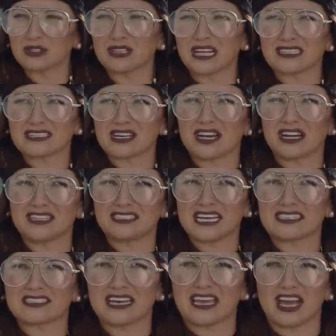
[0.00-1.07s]
Ooh, that's good. It
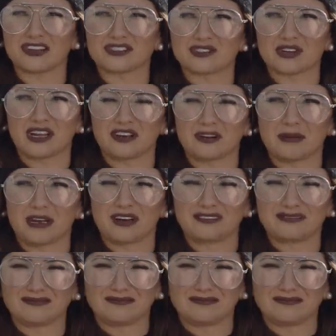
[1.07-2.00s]
tastes like hair straightener beer.